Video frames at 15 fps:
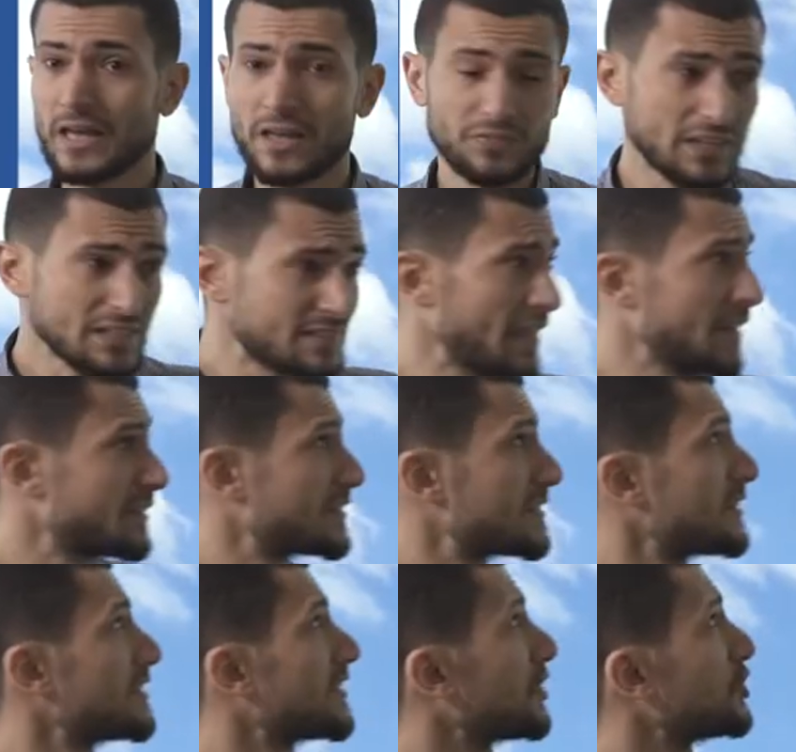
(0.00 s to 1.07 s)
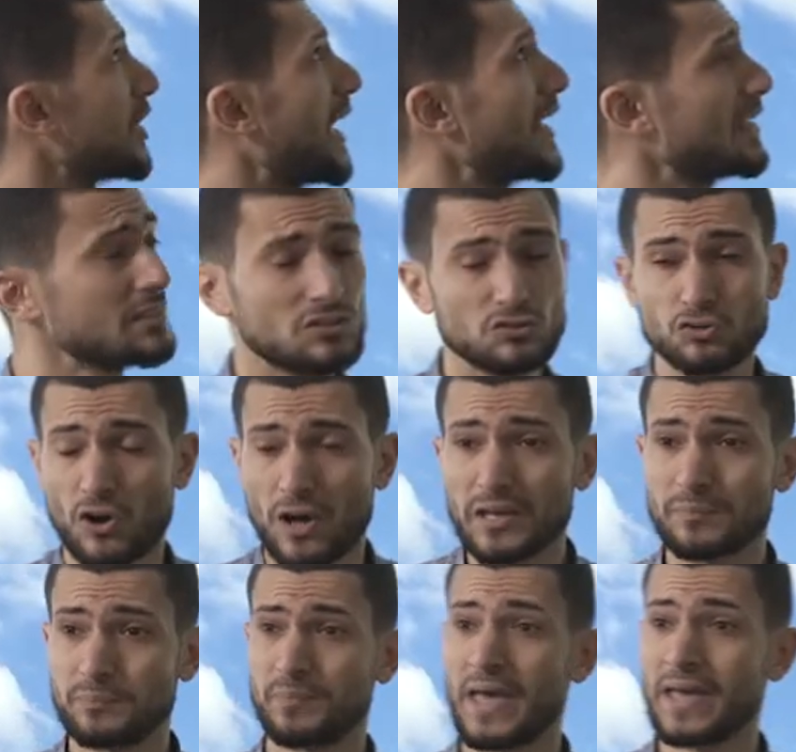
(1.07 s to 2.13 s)
These data sets, such as
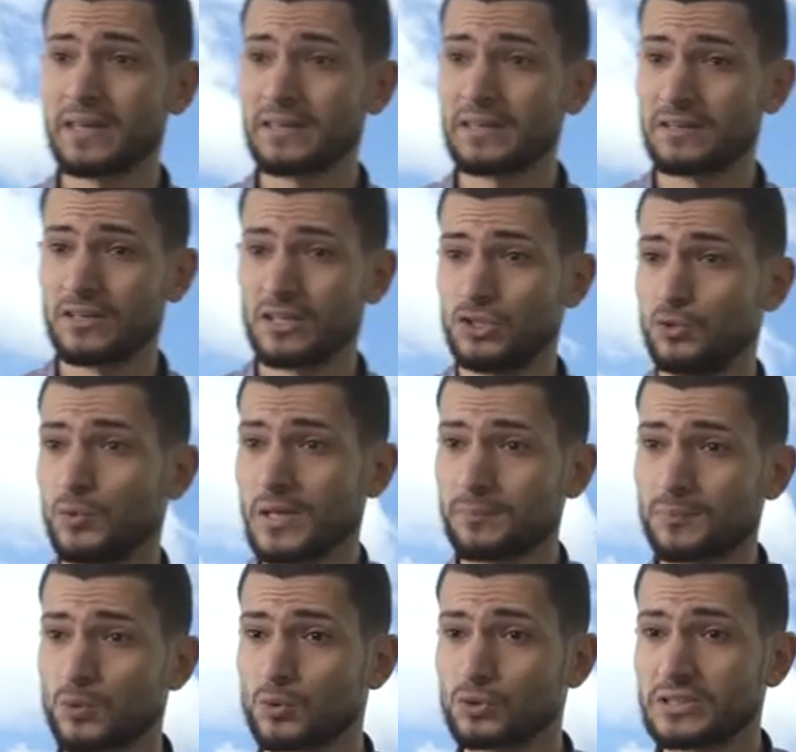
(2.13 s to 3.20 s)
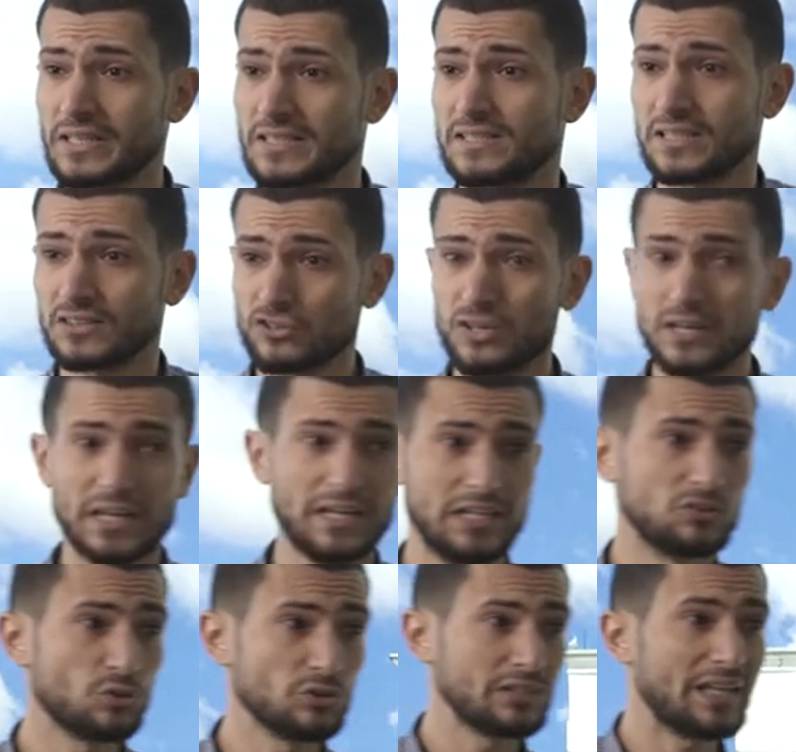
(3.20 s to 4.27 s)
Drug Bank, UniProt, etc.,
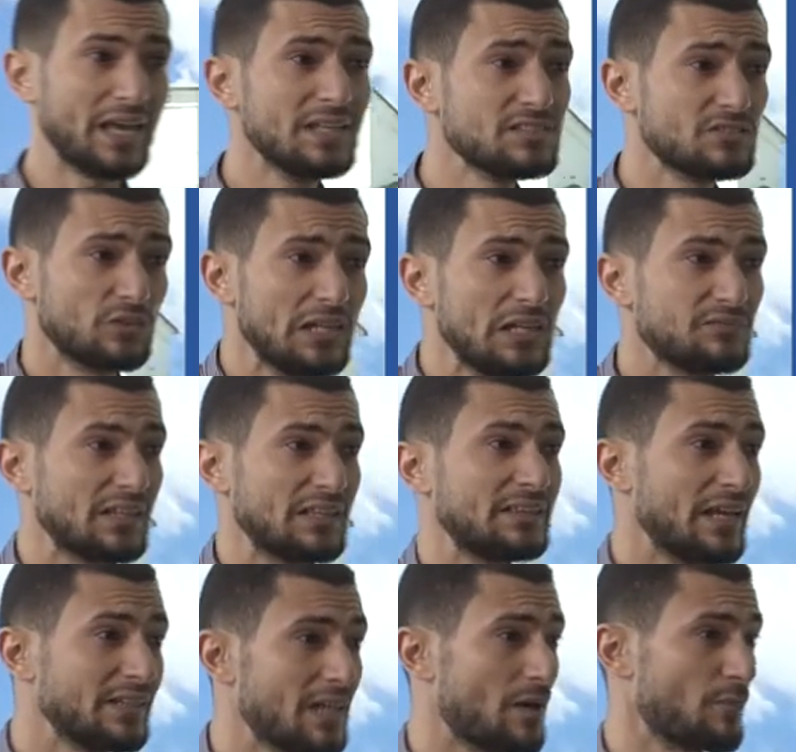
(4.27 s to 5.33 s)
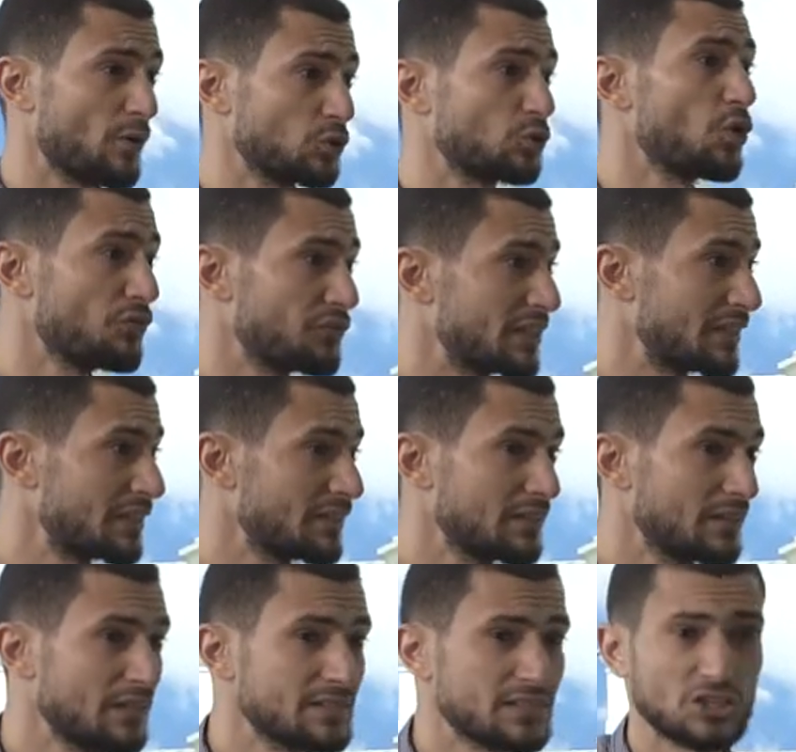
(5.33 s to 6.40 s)
it contains relevant data about COVID,
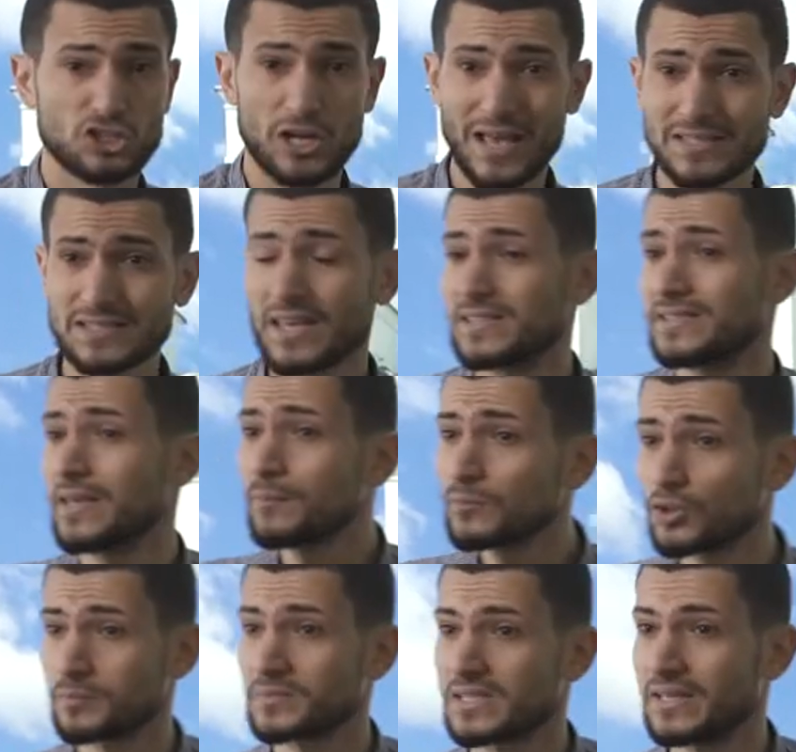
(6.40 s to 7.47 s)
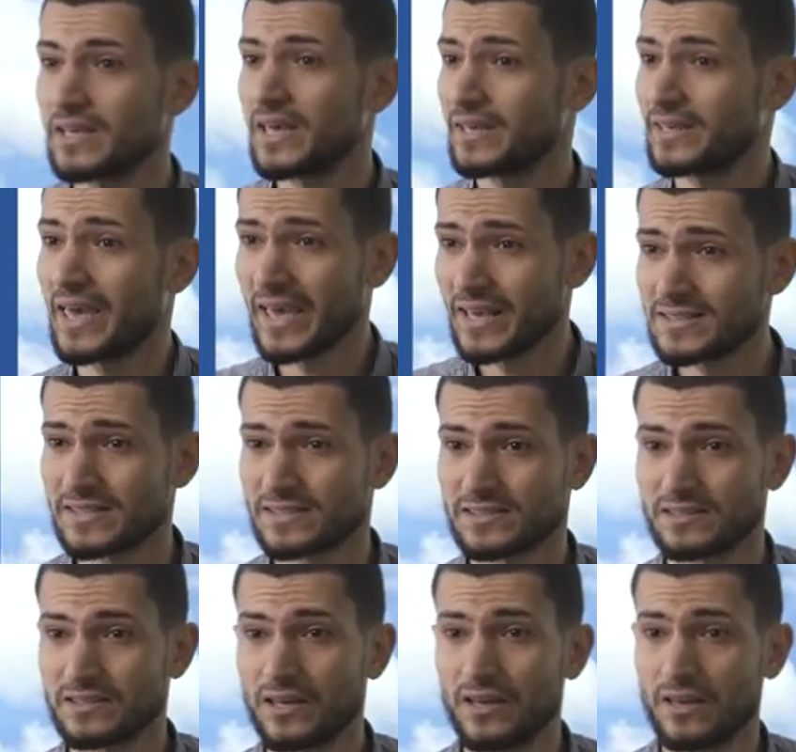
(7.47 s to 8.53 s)
such as symptoms, cases,